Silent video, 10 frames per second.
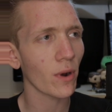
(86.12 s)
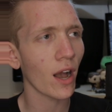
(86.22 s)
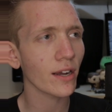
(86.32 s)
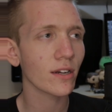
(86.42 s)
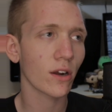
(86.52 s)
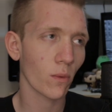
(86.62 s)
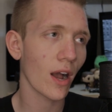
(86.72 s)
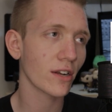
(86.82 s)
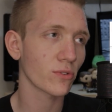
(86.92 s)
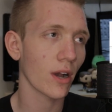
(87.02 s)
rock,
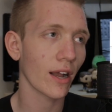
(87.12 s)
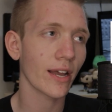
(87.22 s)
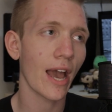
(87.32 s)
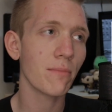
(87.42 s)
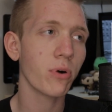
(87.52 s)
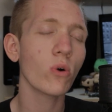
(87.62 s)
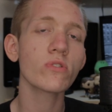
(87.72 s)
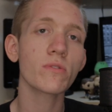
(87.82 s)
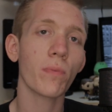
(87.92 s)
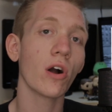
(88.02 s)
garage rock, and
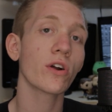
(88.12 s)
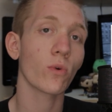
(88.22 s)
post-punk